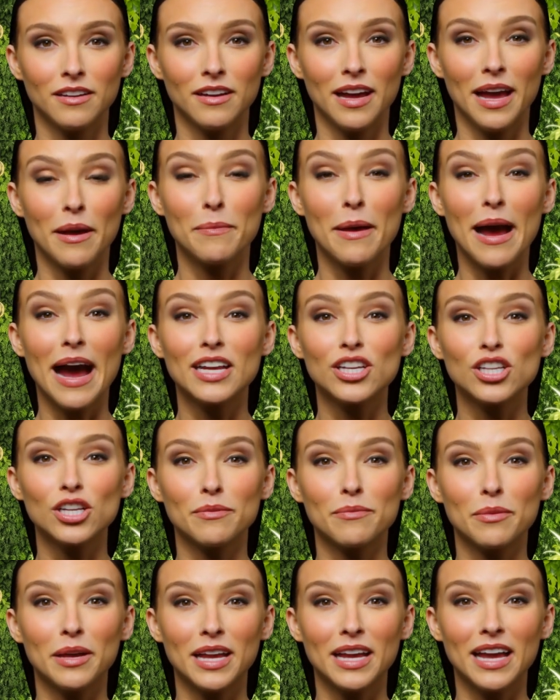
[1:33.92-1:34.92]
Imagine
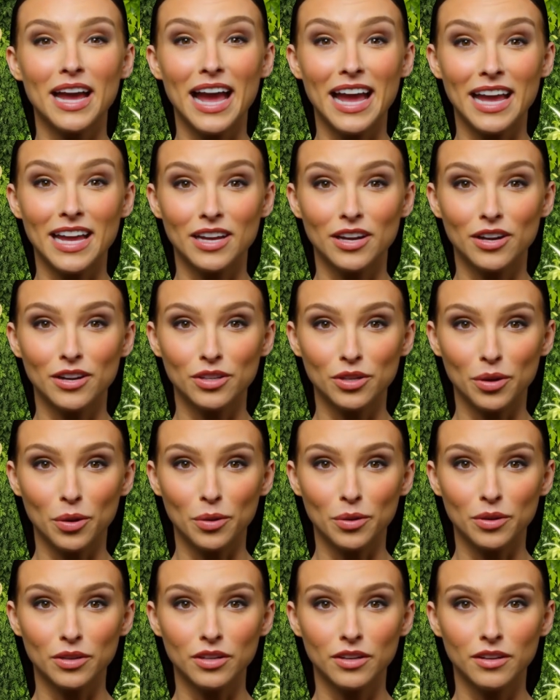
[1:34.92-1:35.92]
being 8 years
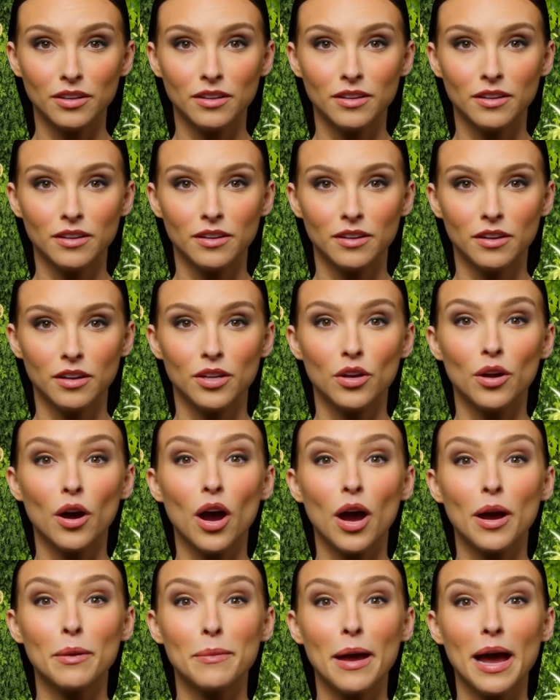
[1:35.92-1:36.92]
old, your
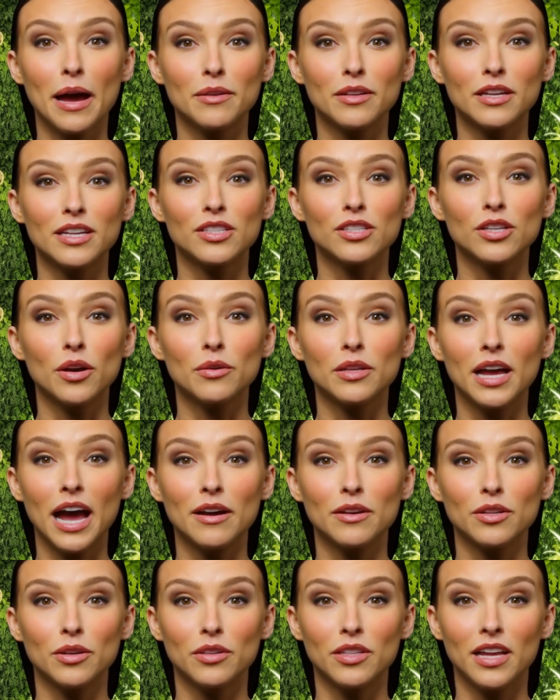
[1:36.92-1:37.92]
heart pounding so
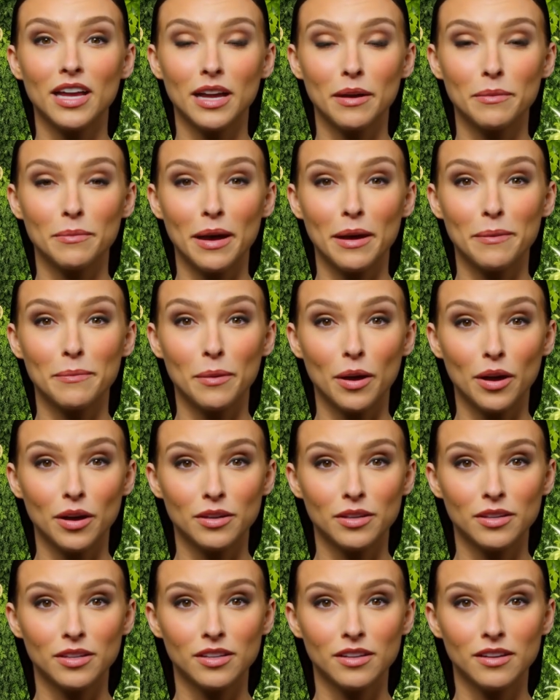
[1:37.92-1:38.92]
loud you think it might
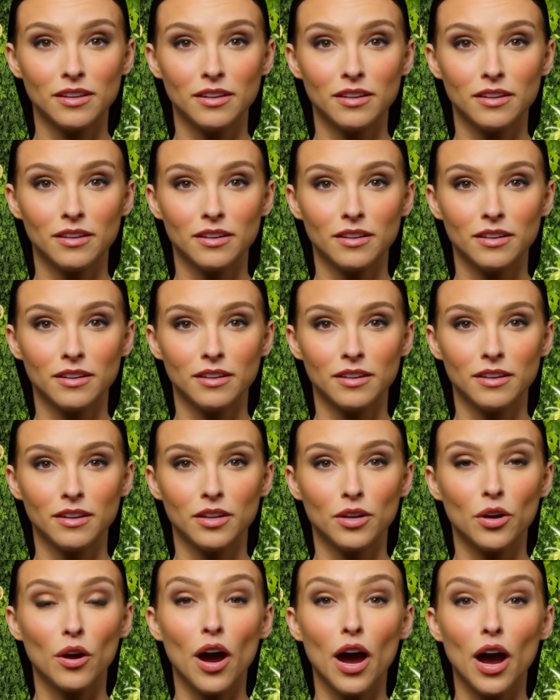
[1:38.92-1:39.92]
burst,
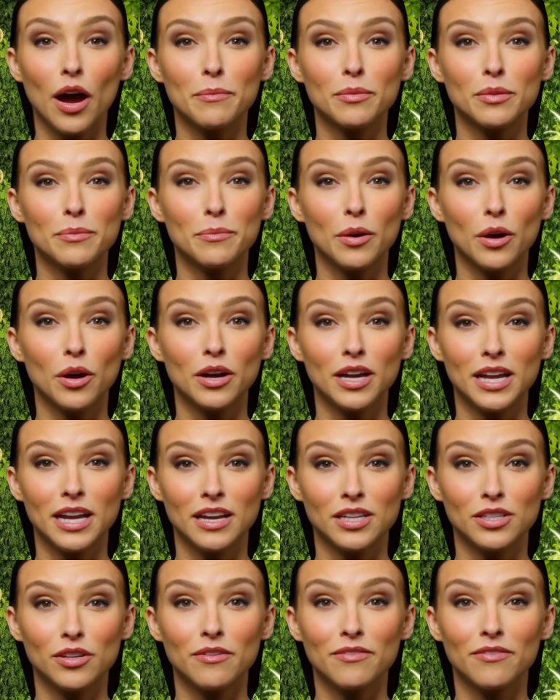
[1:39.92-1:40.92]
your arms burning
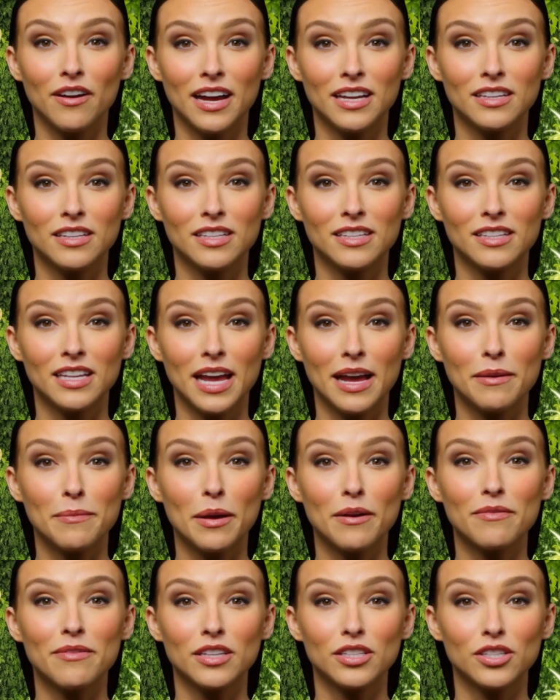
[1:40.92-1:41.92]
as you fight to stay
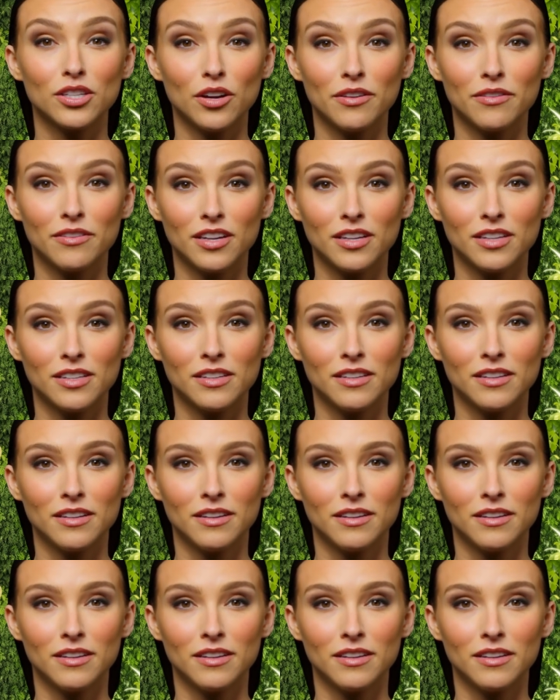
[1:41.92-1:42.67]
above the surface,